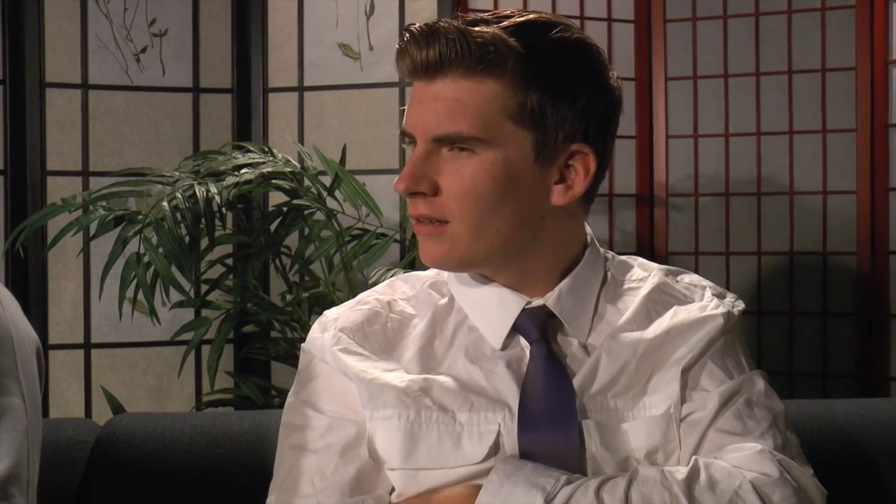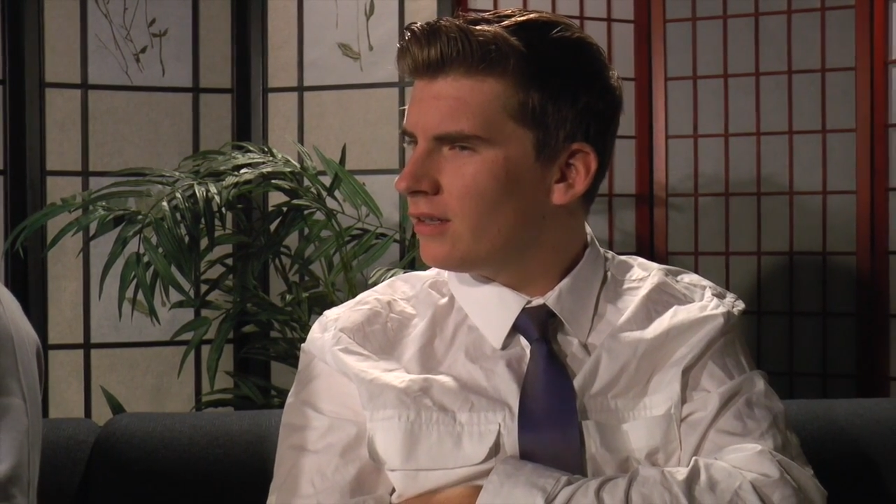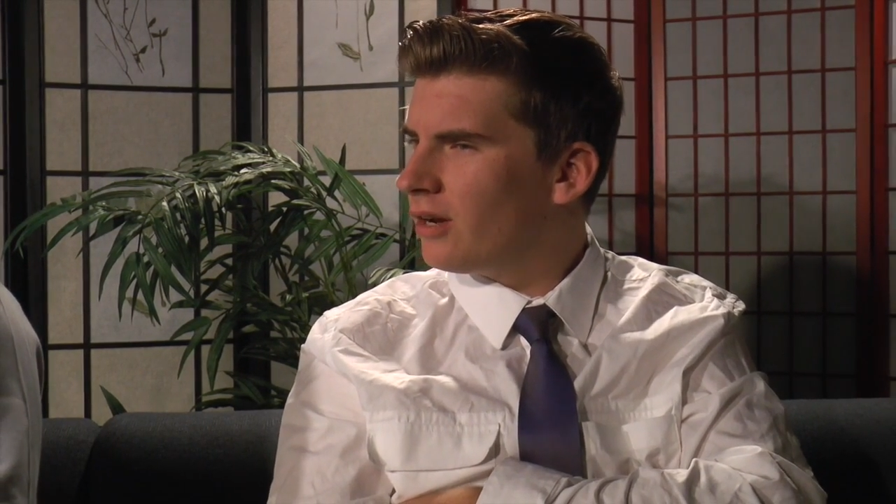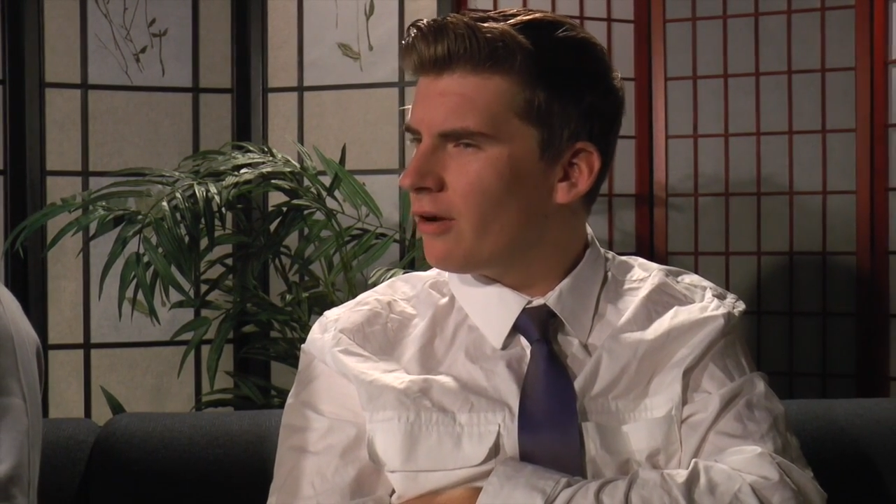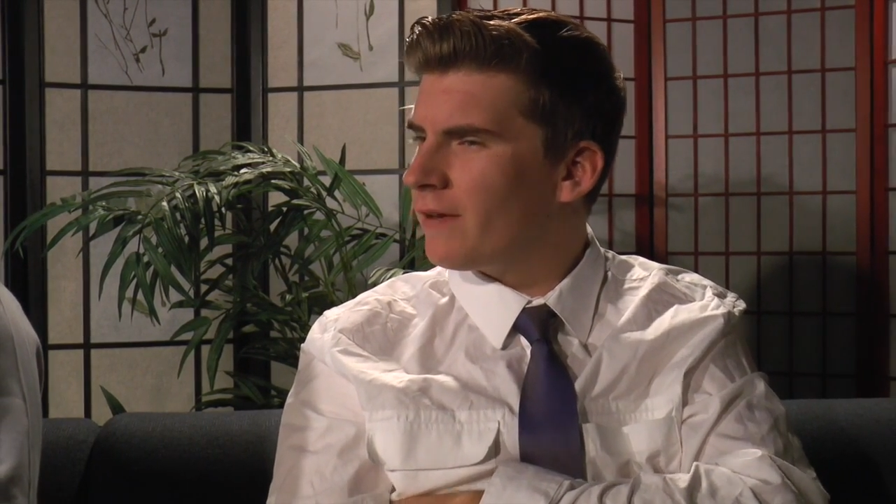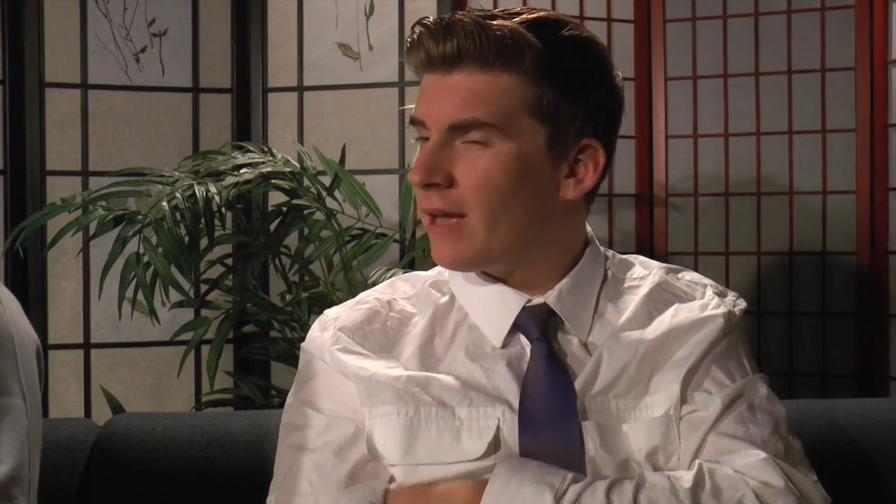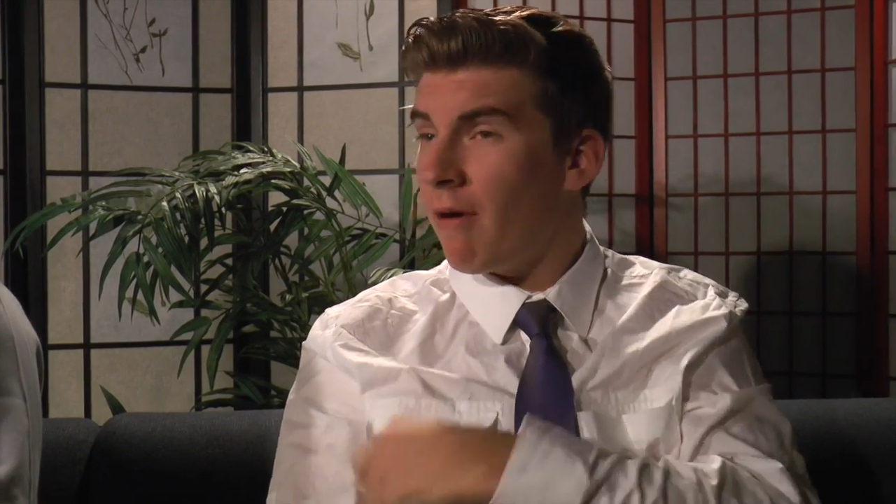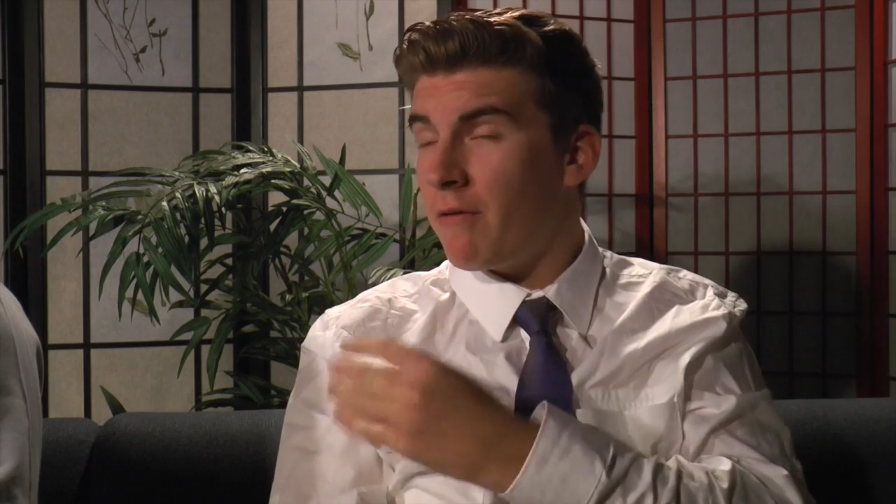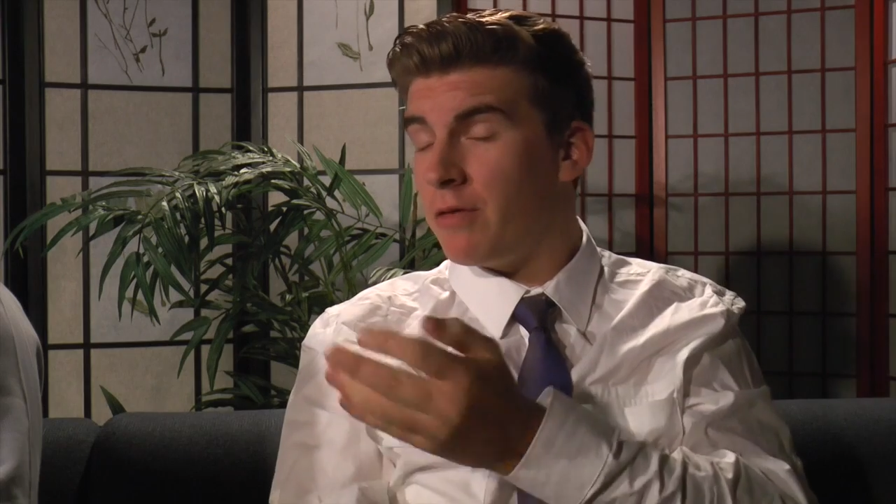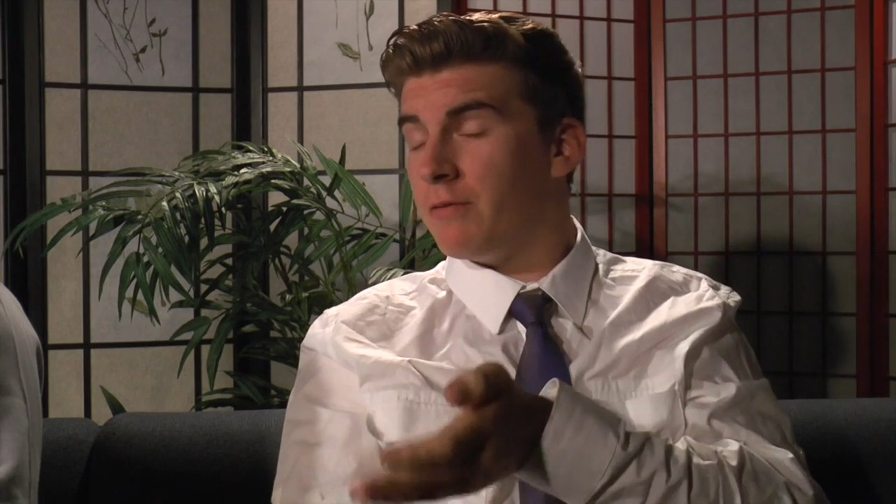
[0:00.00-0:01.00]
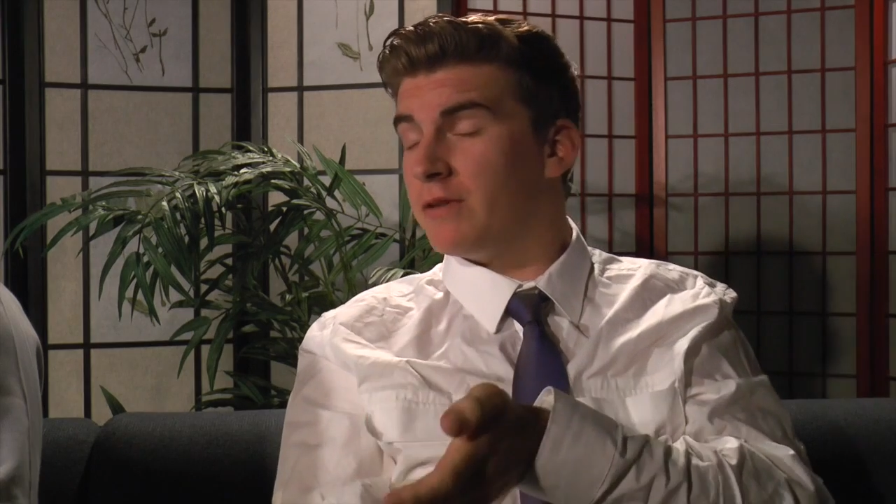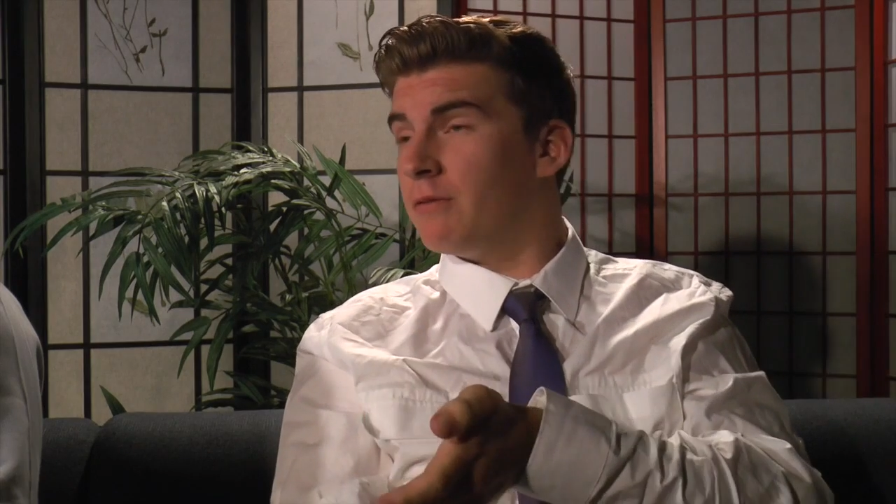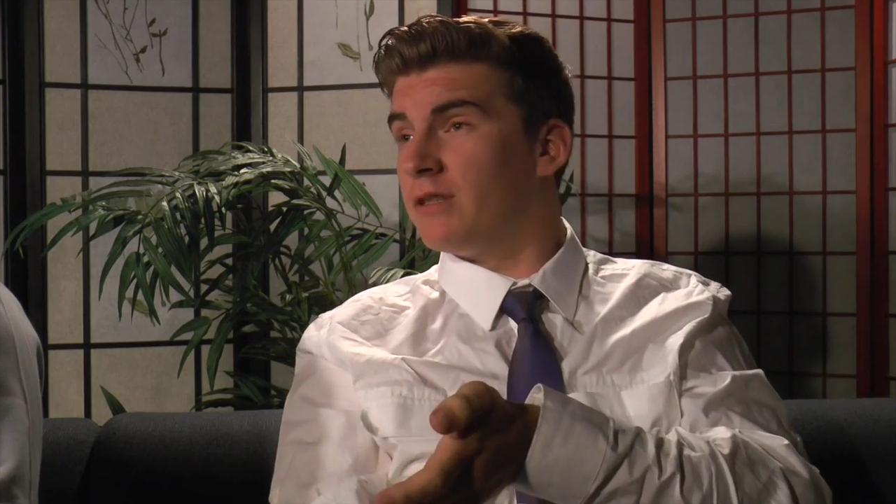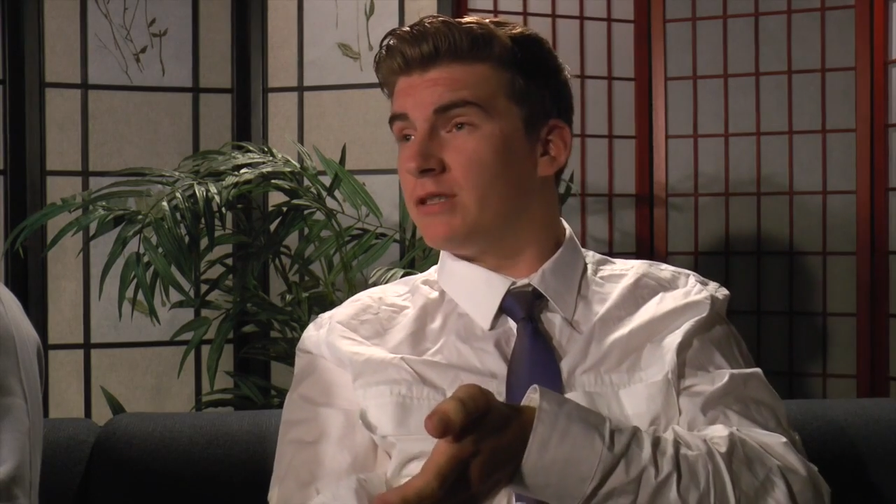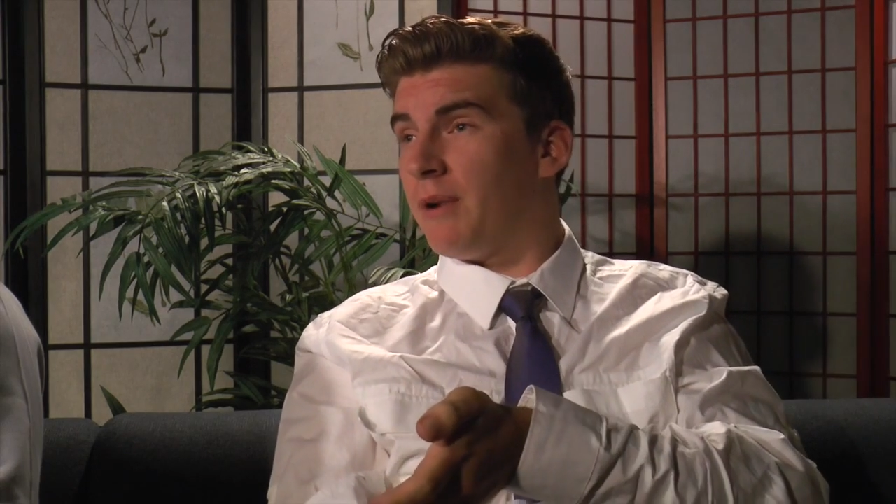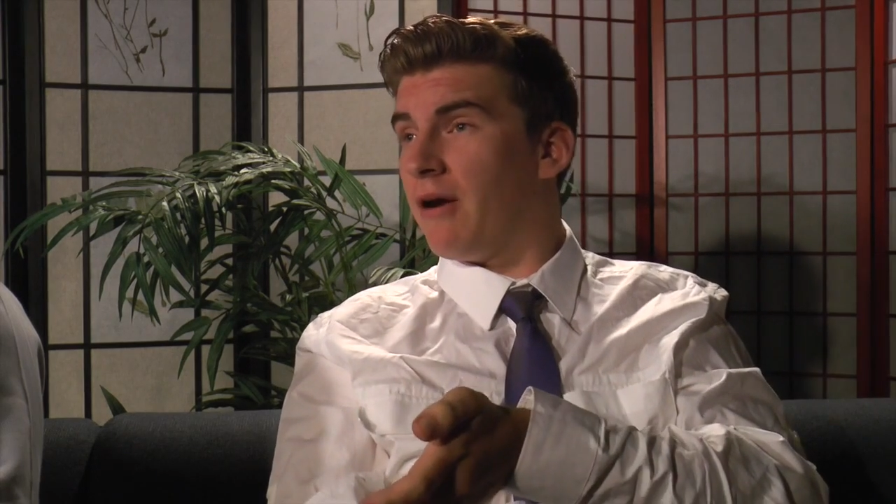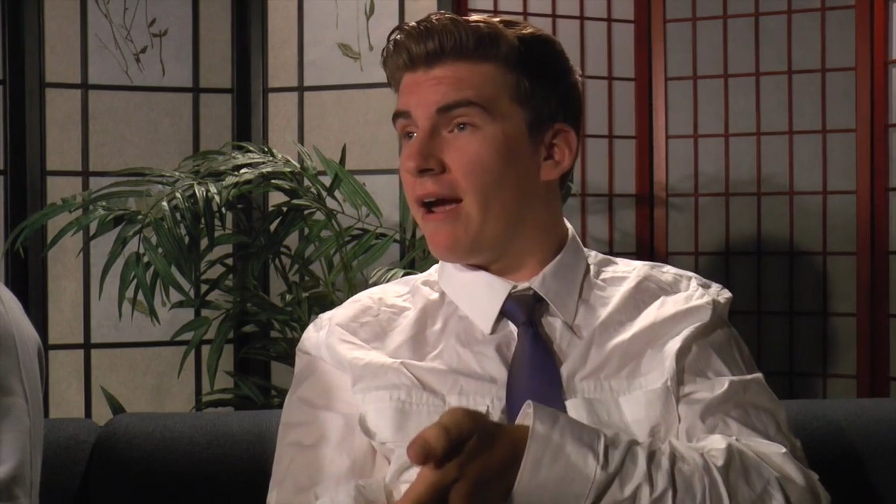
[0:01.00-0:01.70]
You know, if he came out with you with his bare